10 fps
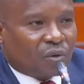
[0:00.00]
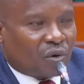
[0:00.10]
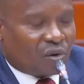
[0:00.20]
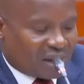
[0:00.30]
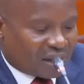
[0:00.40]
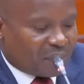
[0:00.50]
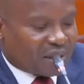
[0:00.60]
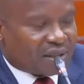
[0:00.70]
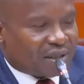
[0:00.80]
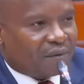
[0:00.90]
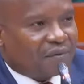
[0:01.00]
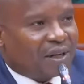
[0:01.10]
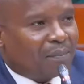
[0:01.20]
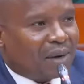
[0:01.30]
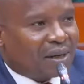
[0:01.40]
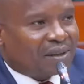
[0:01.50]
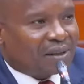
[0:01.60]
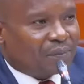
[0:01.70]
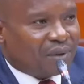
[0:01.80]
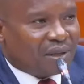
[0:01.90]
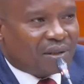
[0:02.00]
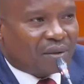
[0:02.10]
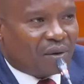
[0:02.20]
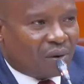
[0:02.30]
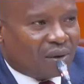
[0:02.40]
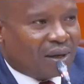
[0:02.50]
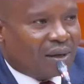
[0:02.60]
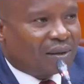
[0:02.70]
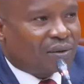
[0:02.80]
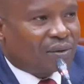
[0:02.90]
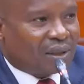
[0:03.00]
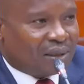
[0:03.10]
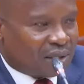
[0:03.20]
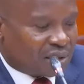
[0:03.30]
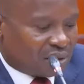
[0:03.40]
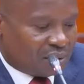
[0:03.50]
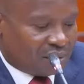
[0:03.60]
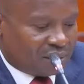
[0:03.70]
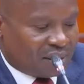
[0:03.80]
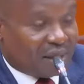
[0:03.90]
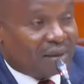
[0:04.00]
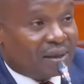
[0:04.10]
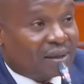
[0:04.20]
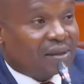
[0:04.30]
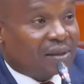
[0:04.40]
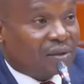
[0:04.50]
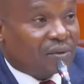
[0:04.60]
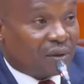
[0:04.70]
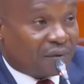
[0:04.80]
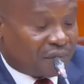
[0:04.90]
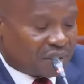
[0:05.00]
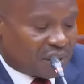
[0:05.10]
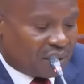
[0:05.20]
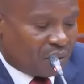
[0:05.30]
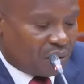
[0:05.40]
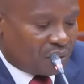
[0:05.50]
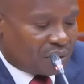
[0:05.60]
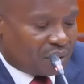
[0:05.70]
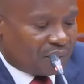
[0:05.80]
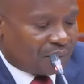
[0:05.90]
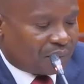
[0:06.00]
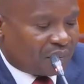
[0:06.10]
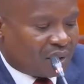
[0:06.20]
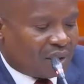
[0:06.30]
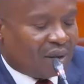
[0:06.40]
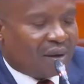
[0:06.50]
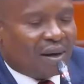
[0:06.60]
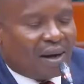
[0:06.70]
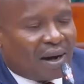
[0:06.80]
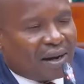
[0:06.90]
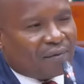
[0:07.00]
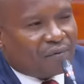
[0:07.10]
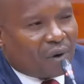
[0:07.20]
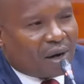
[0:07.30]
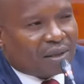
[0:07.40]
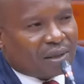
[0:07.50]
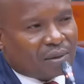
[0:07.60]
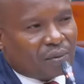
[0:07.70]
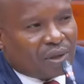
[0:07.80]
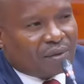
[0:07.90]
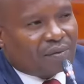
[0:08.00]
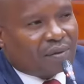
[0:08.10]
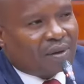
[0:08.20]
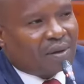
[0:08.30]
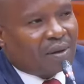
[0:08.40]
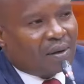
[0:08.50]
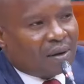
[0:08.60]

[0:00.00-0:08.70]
to conduct myself in a manner that brings honor to the nation and dignity to the office I hold. I have worked with